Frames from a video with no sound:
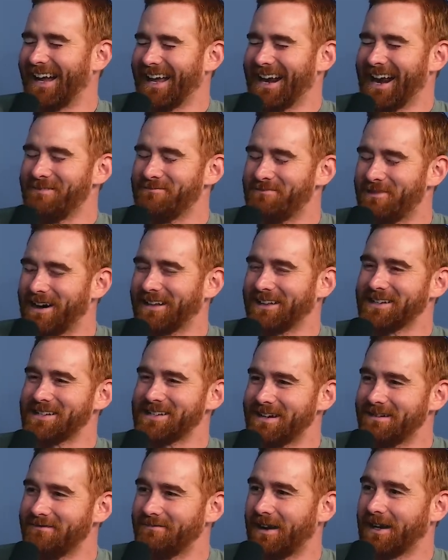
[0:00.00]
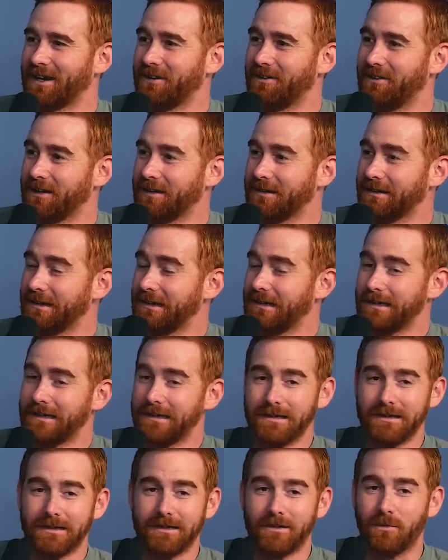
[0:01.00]
I break the scene by going,
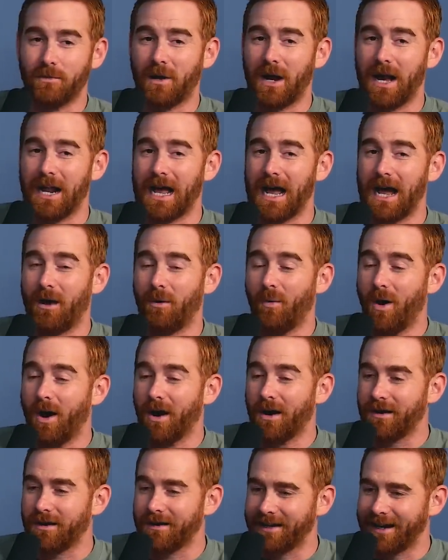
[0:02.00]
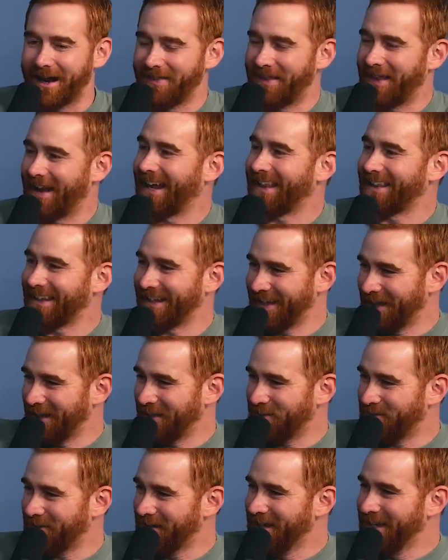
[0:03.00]
we're out of hot water. And then I
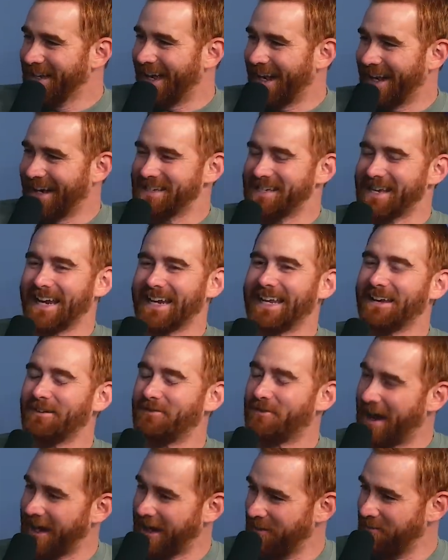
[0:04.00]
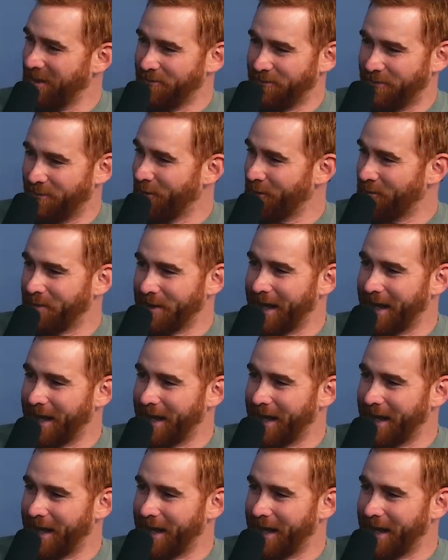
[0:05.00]
leave. And he's like, if I can be fourth